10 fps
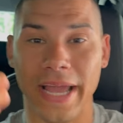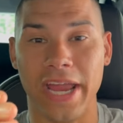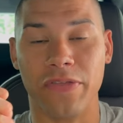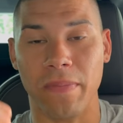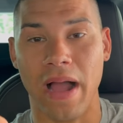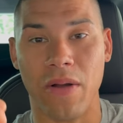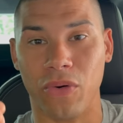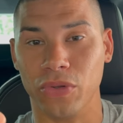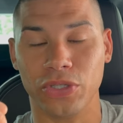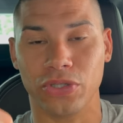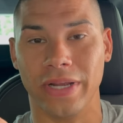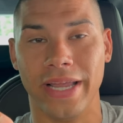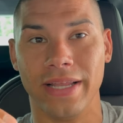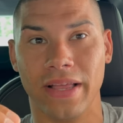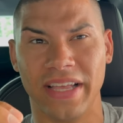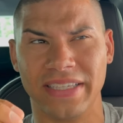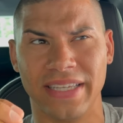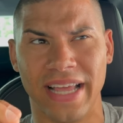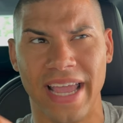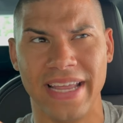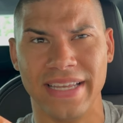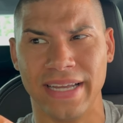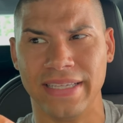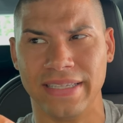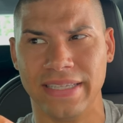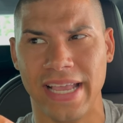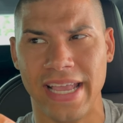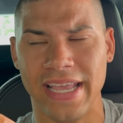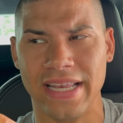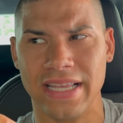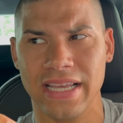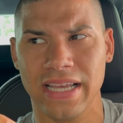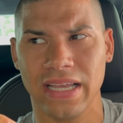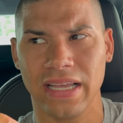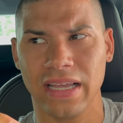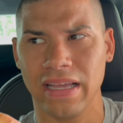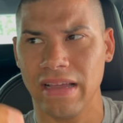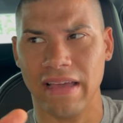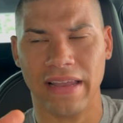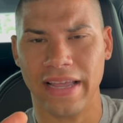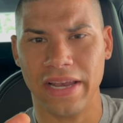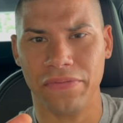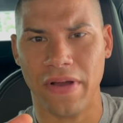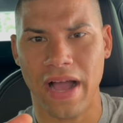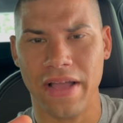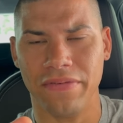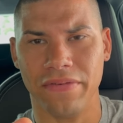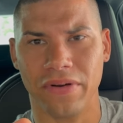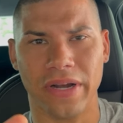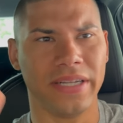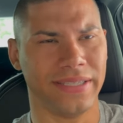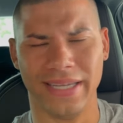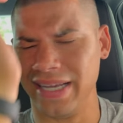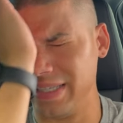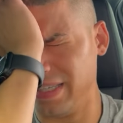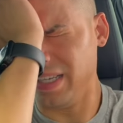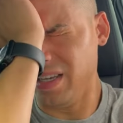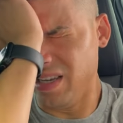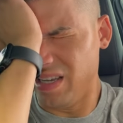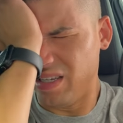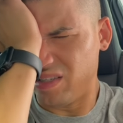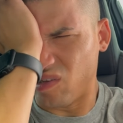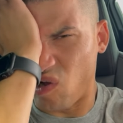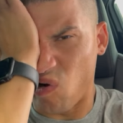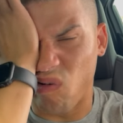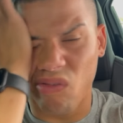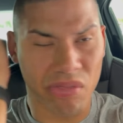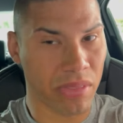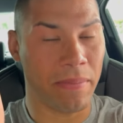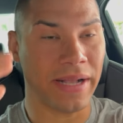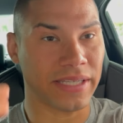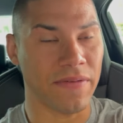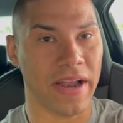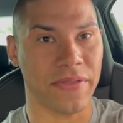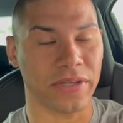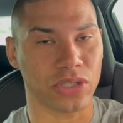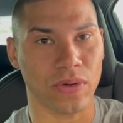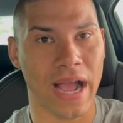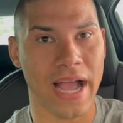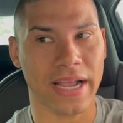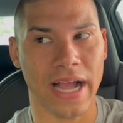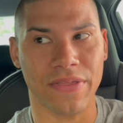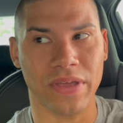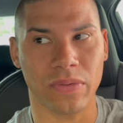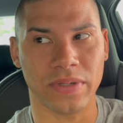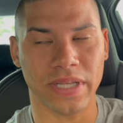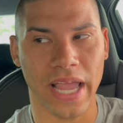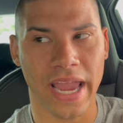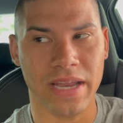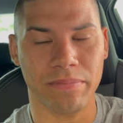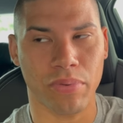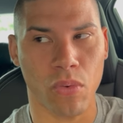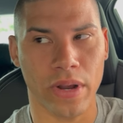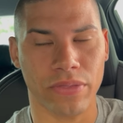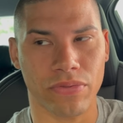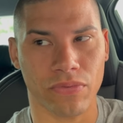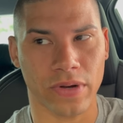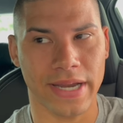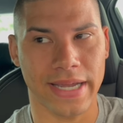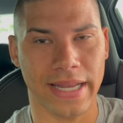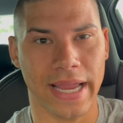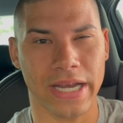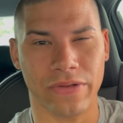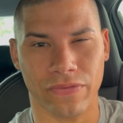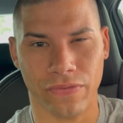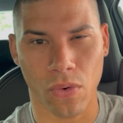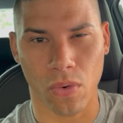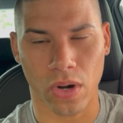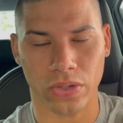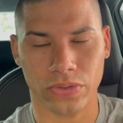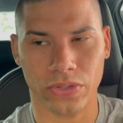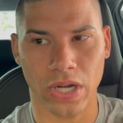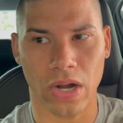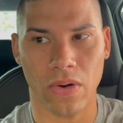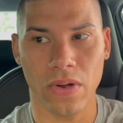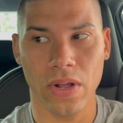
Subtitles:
8th mile on the street. I think it's an 819 at like 85 or 86. So the best I've had at the track, I think, was 8.3 at 84. So